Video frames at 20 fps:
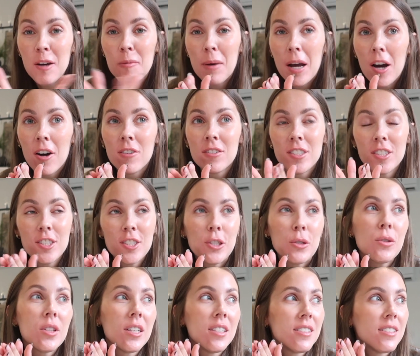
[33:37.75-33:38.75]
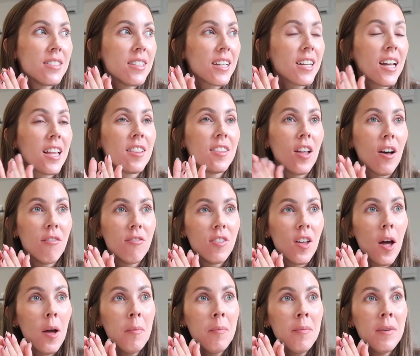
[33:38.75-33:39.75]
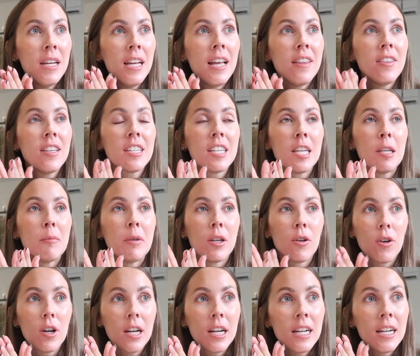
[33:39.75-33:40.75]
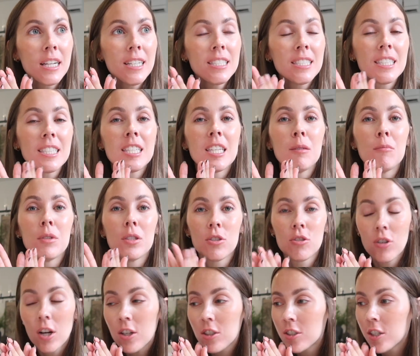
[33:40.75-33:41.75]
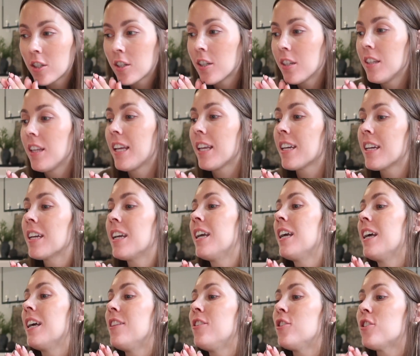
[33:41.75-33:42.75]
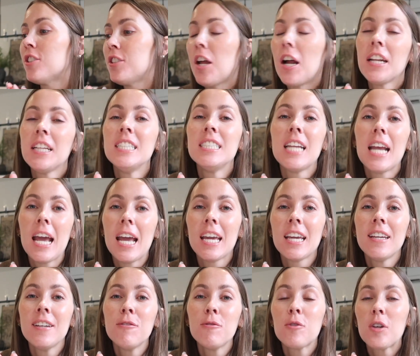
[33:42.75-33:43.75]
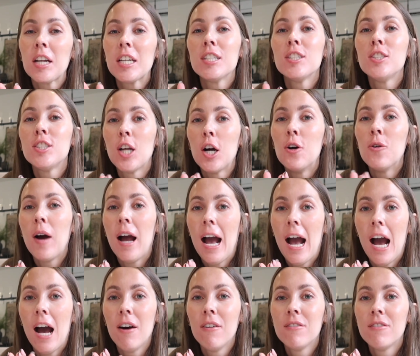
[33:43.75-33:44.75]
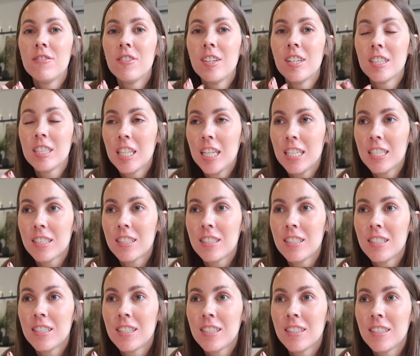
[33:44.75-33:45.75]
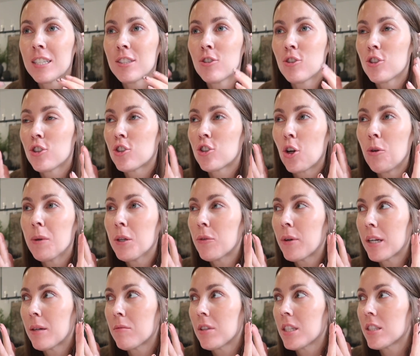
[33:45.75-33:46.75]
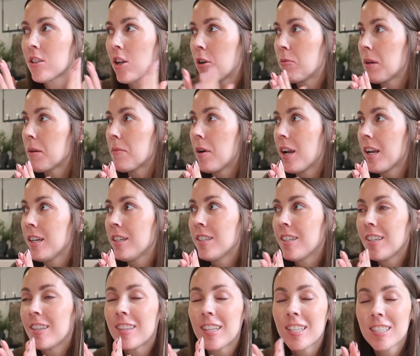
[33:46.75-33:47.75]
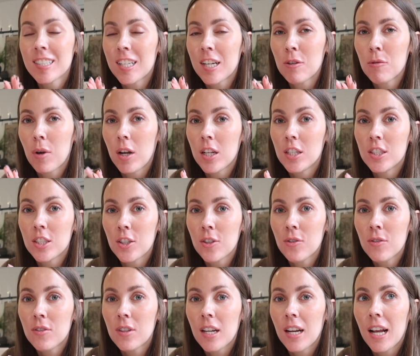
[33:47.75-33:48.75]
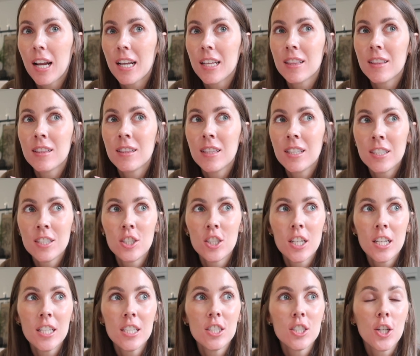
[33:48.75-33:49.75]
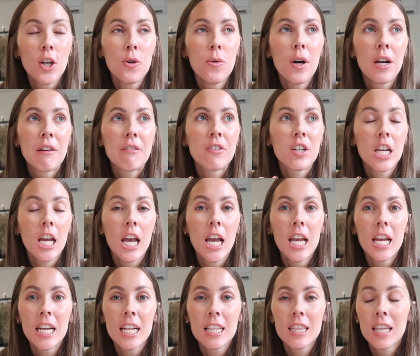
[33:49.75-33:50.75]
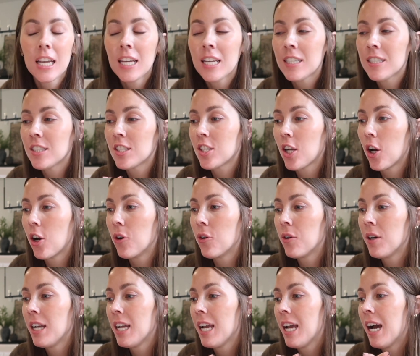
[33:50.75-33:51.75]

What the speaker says: about to-do lists. Like I love them. They keep me organized. They keep me structured. Like there's not a day where I don't have a list because there's just so many random things on my mind and things that I want to do that I legit don't want to forget anything. So